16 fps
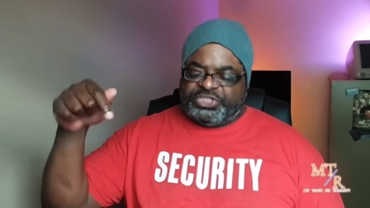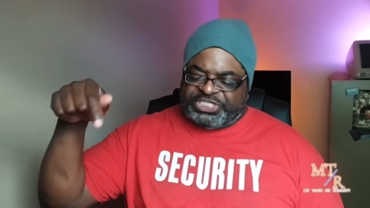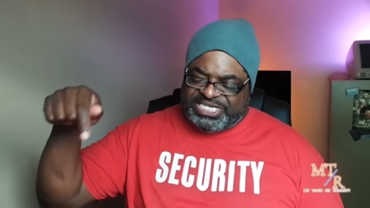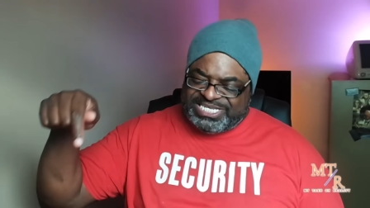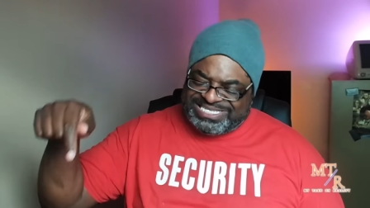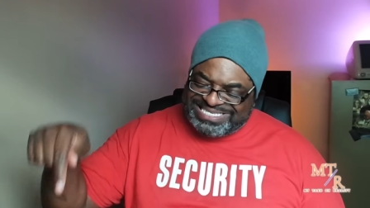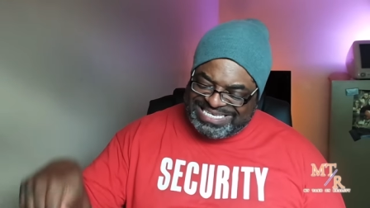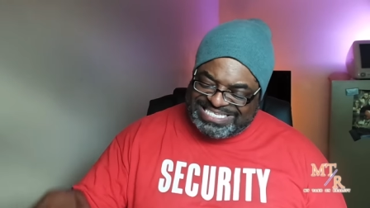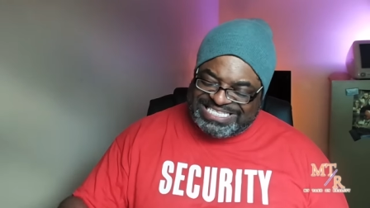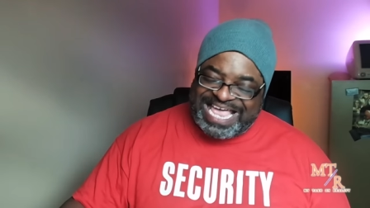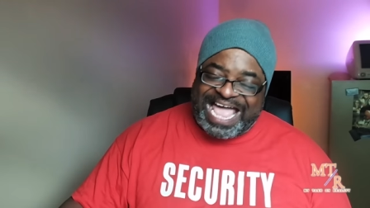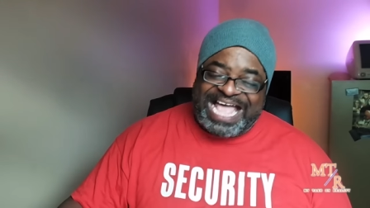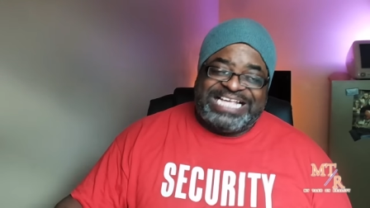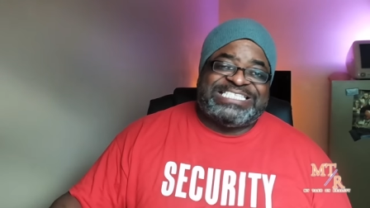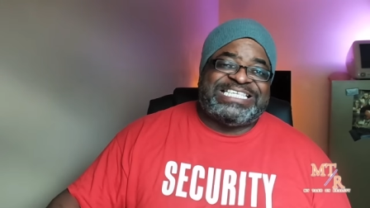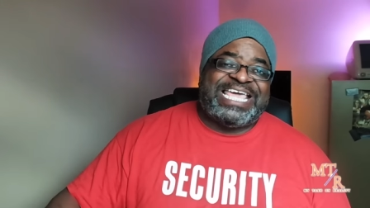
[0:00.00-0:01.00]
She's the
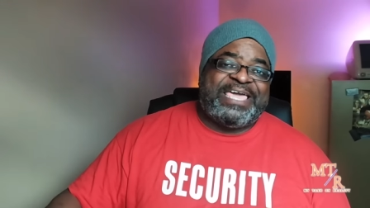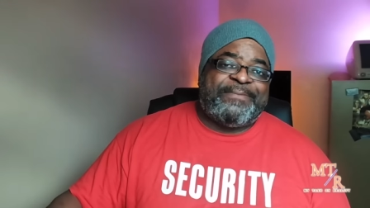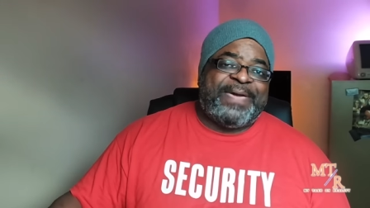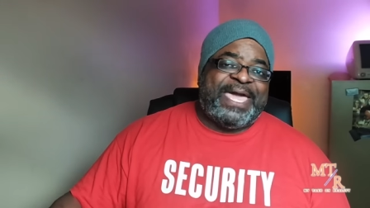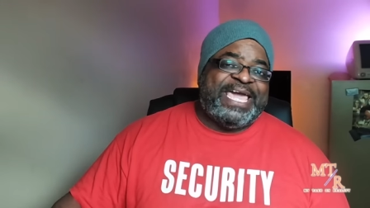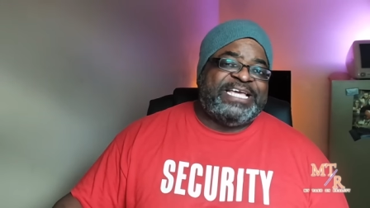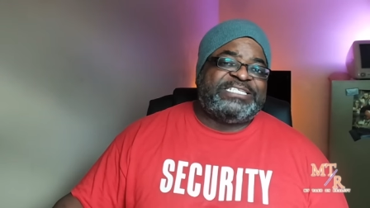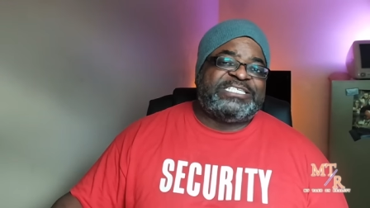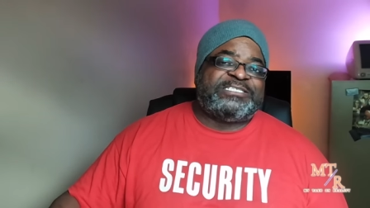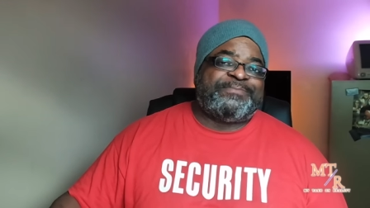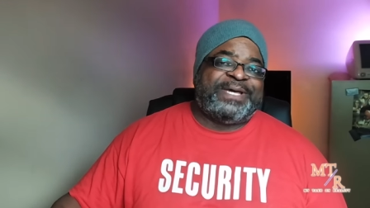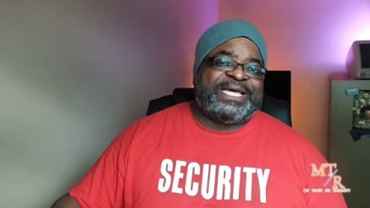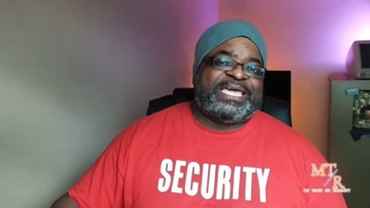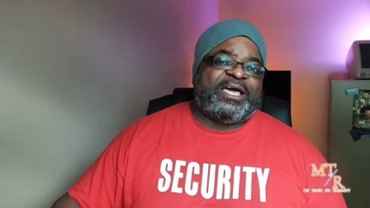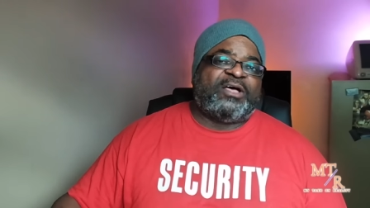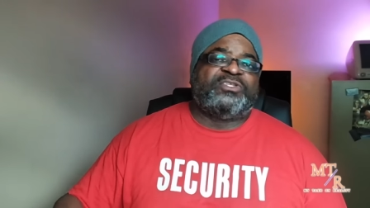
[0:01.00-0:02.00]
exact same age as
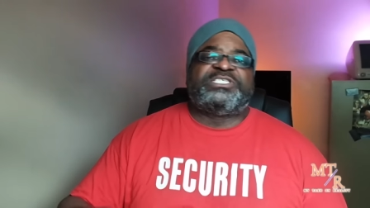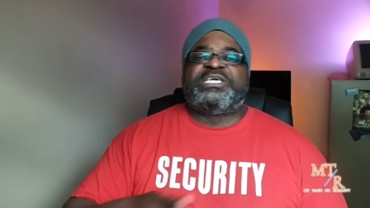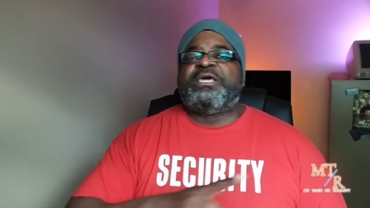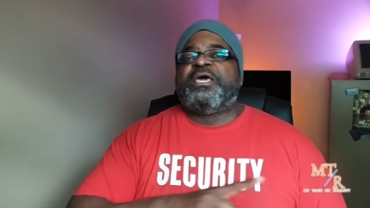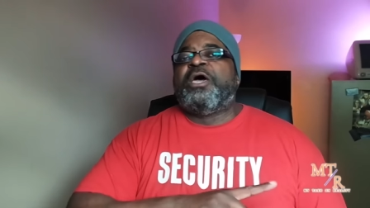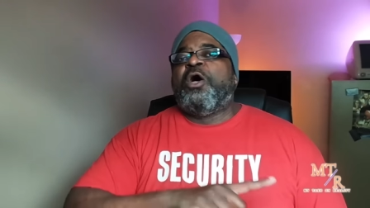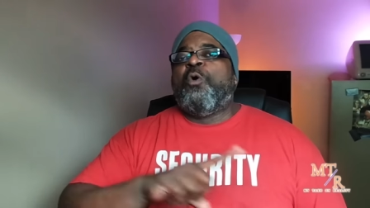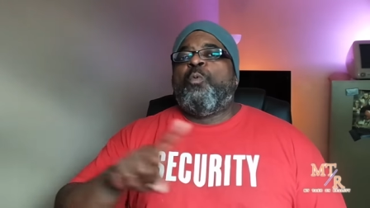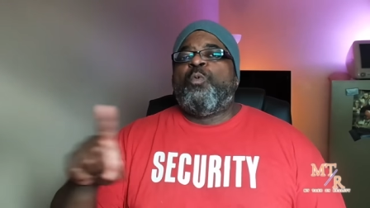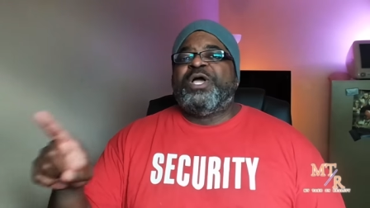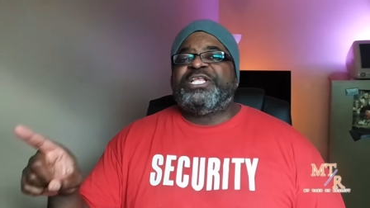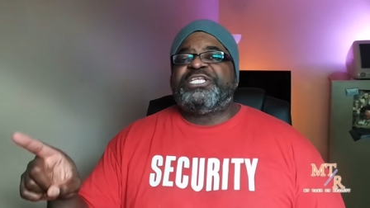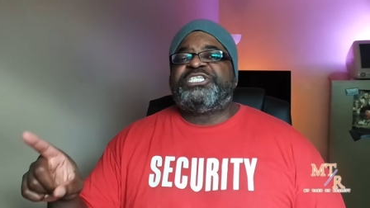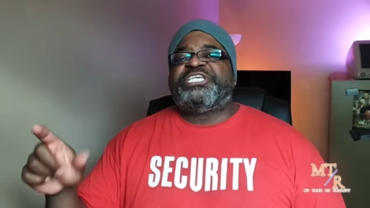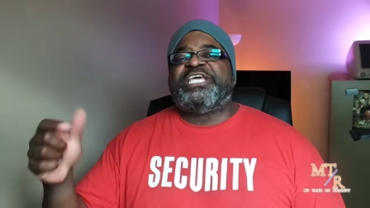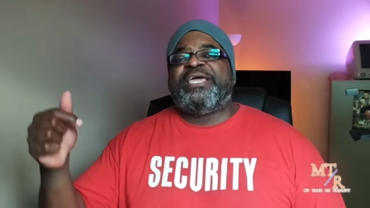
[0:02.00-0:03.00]
Mykelti when
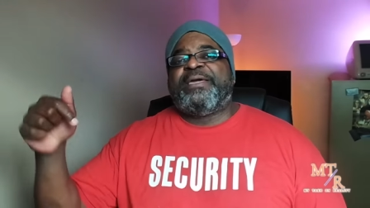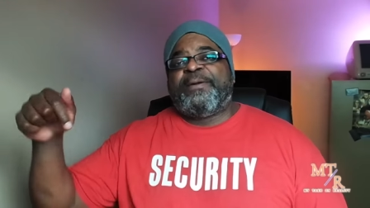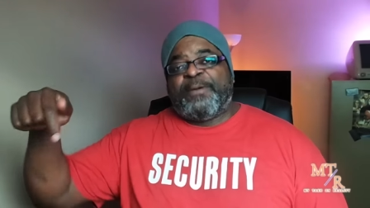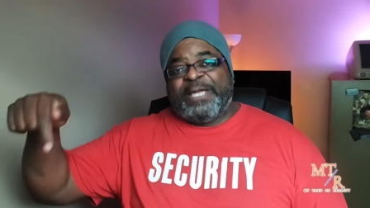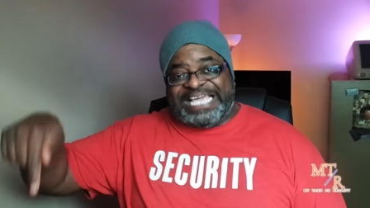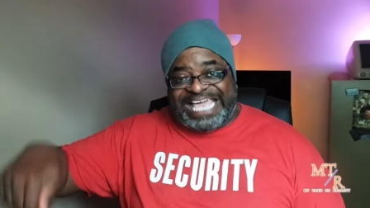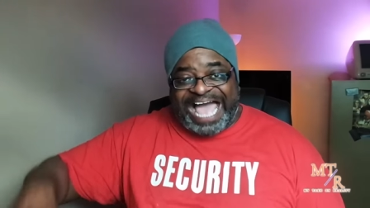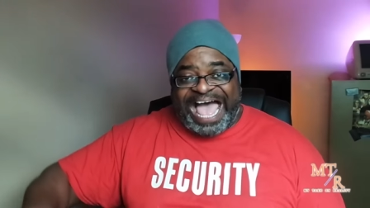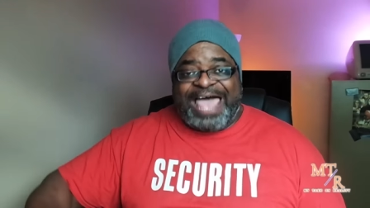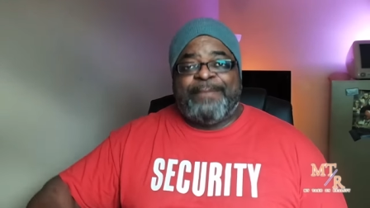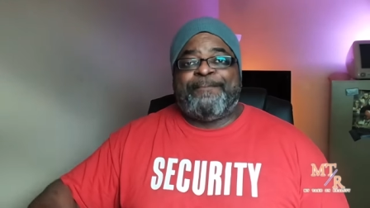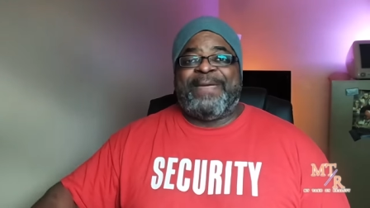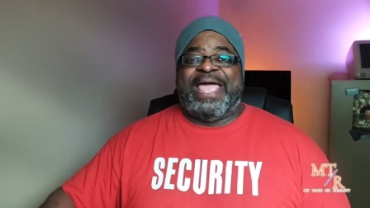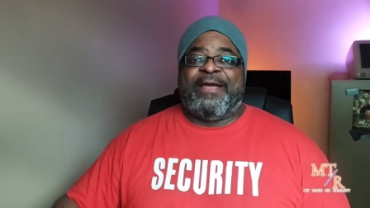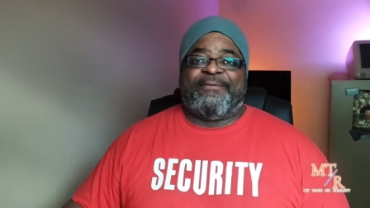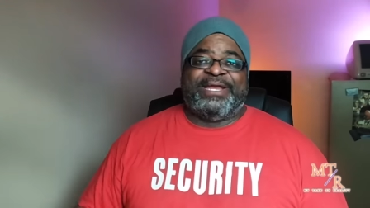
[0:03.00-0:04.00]
she got
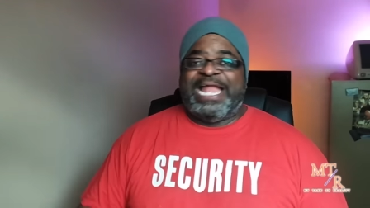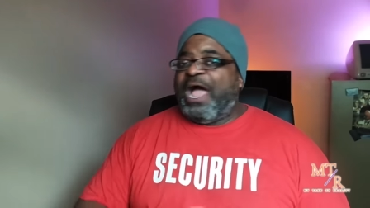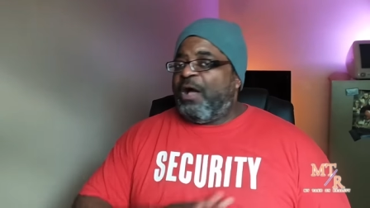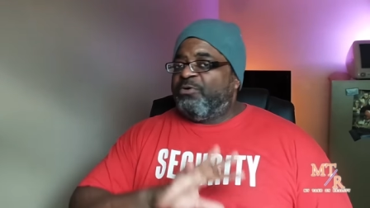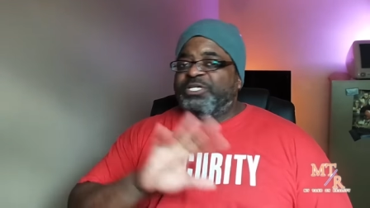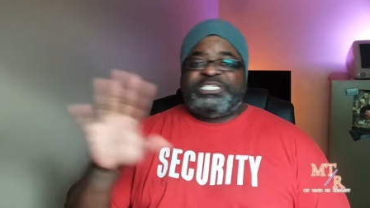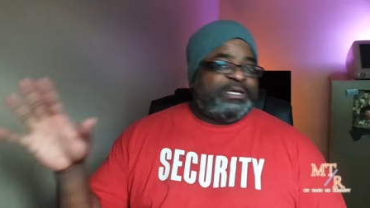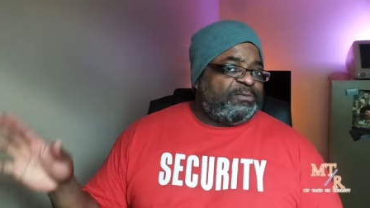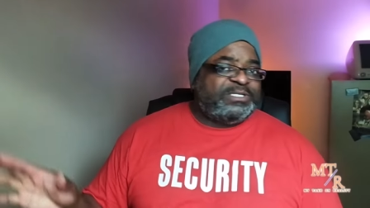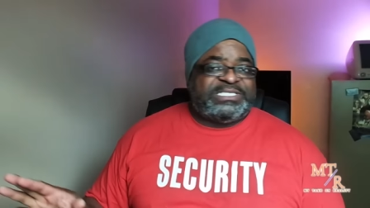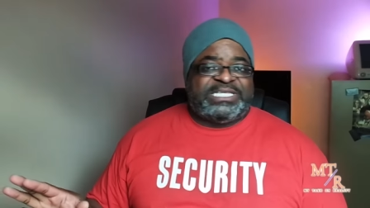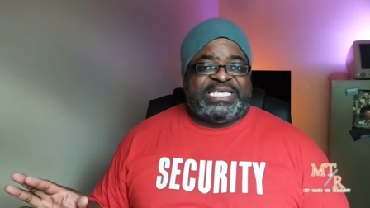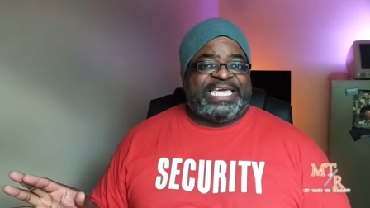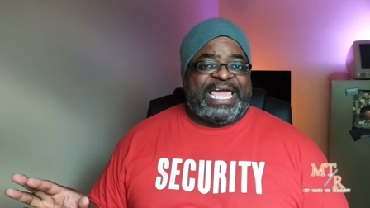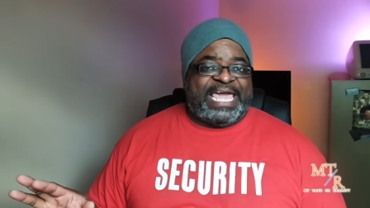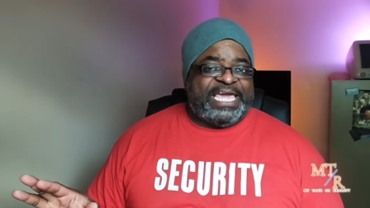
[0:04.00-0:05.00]
married. Not when she was
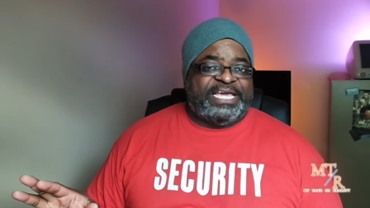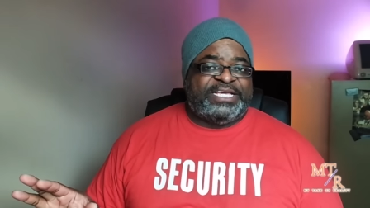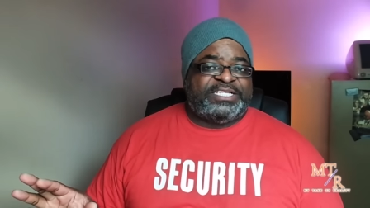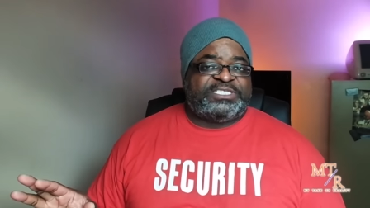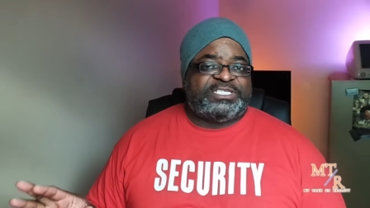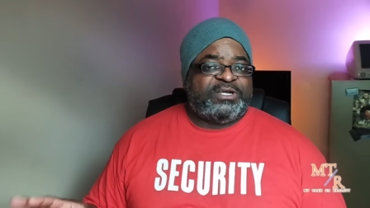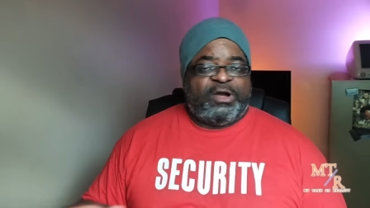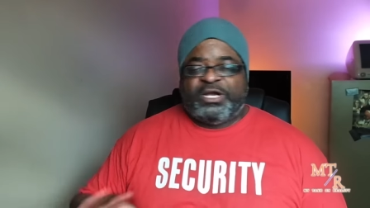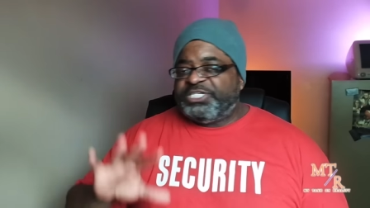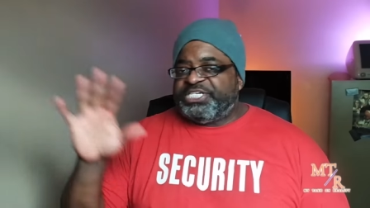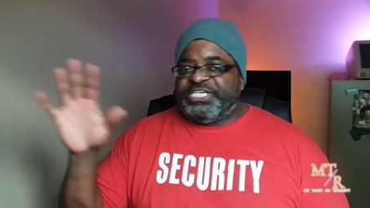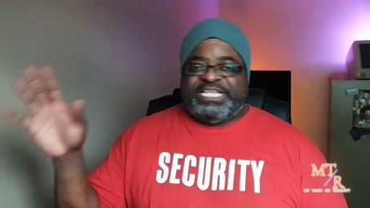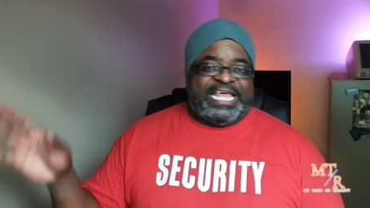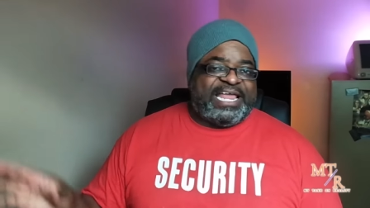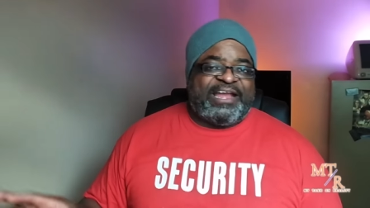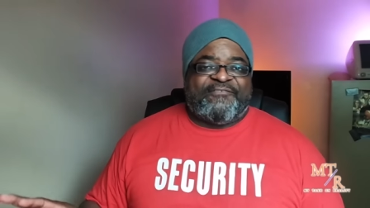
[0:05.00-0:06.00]
engaged or she
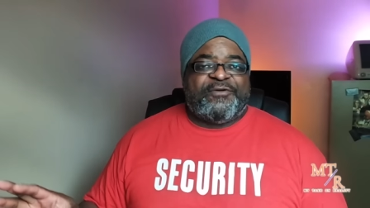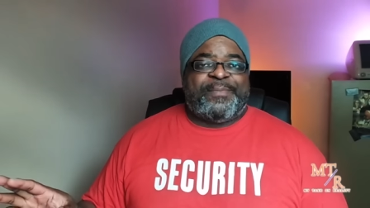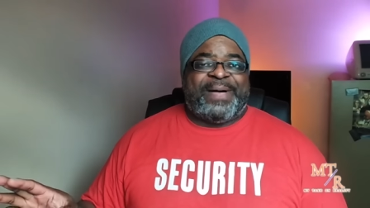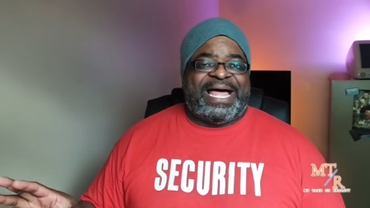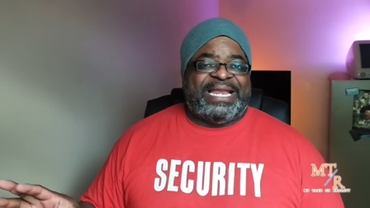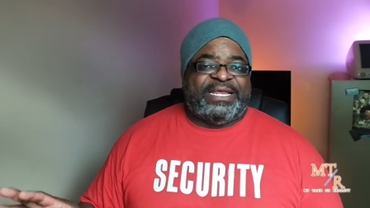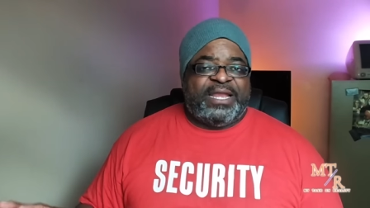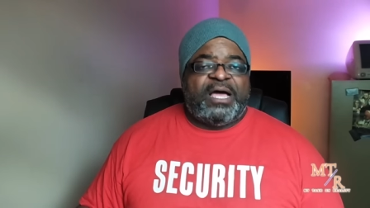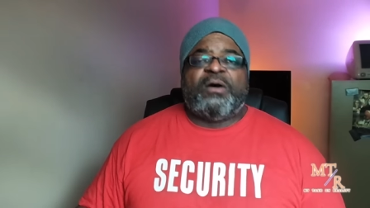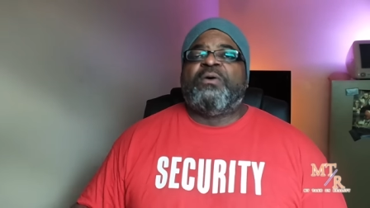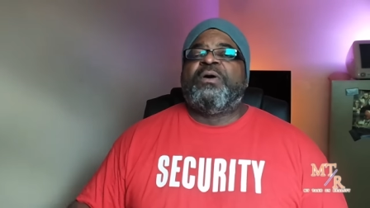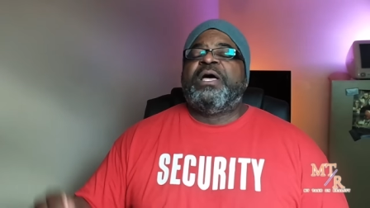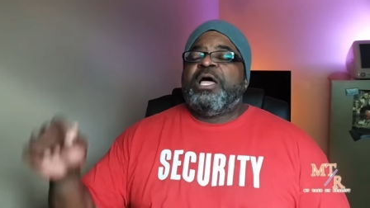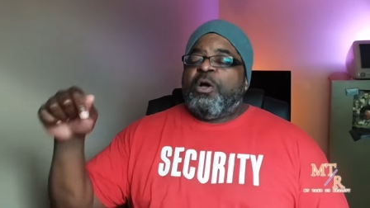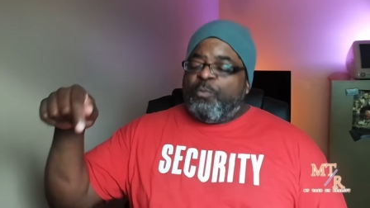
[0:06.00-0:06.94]
let everybody know.